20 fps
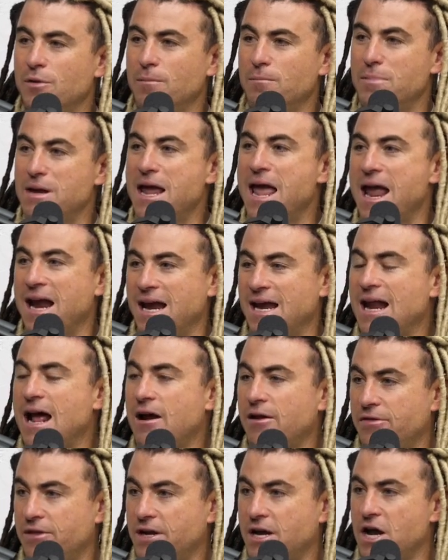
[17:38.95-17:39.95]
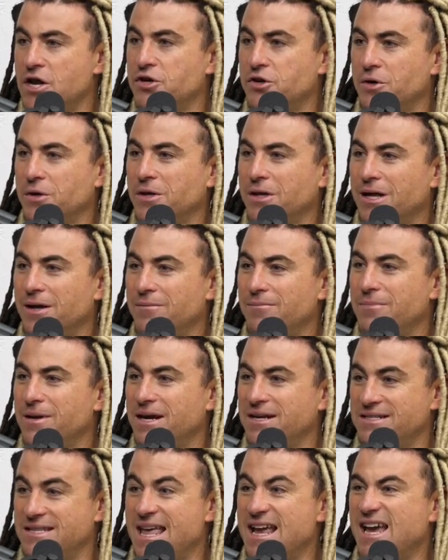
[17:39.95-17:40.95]
be hanging out at the country club
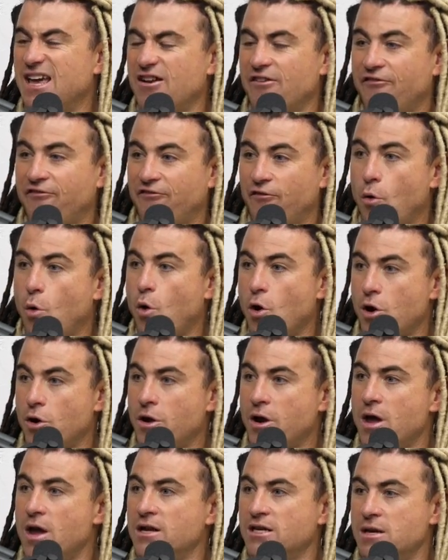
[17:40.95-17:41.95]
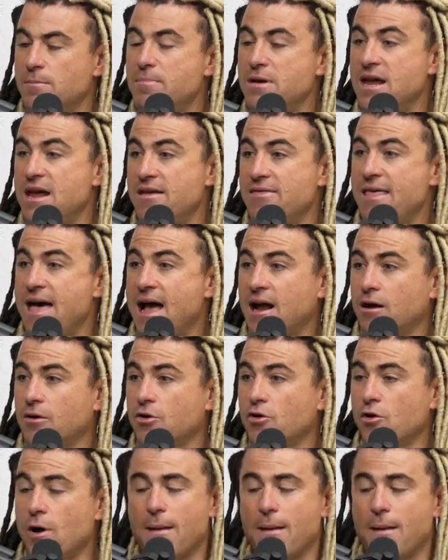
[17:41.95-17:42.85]
because they can afford to be in that crew.